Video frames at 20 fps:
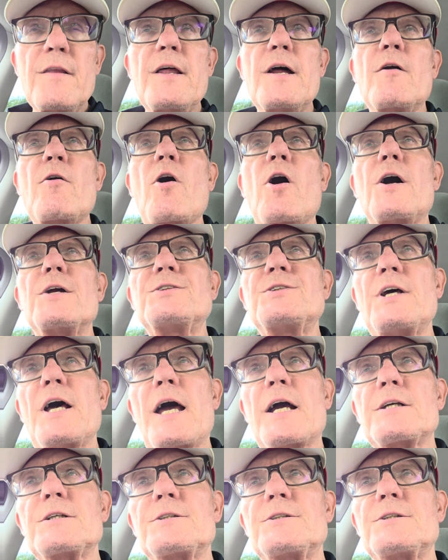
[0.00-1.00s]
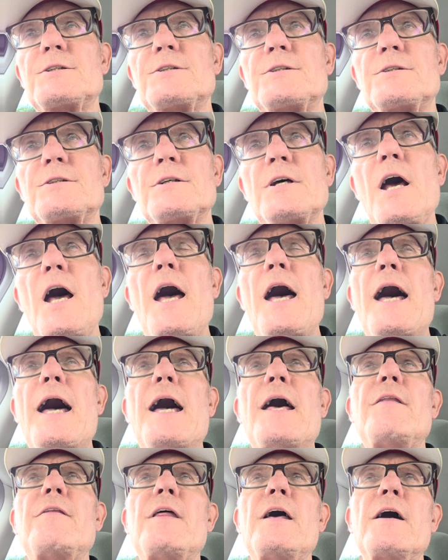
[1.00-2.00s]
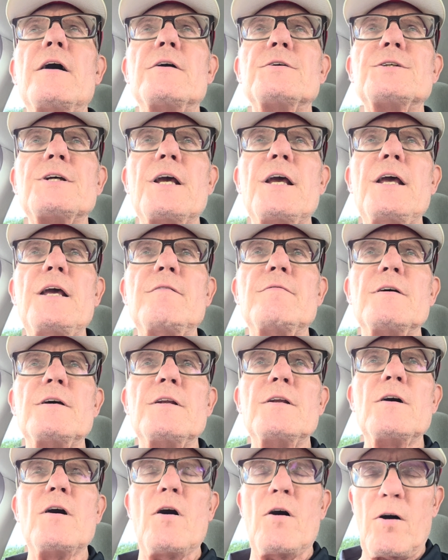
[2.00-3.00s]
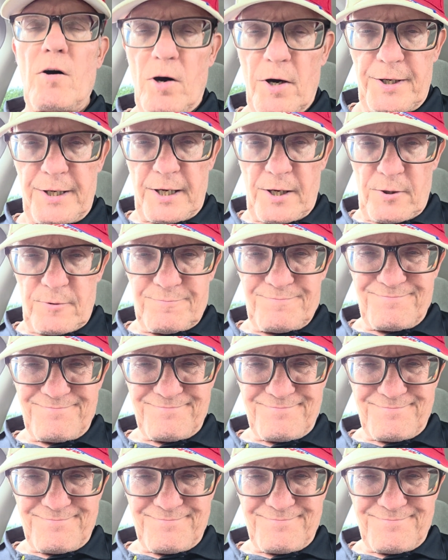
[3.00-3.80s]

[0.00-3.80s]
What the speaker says: There are texts. And there's even audio.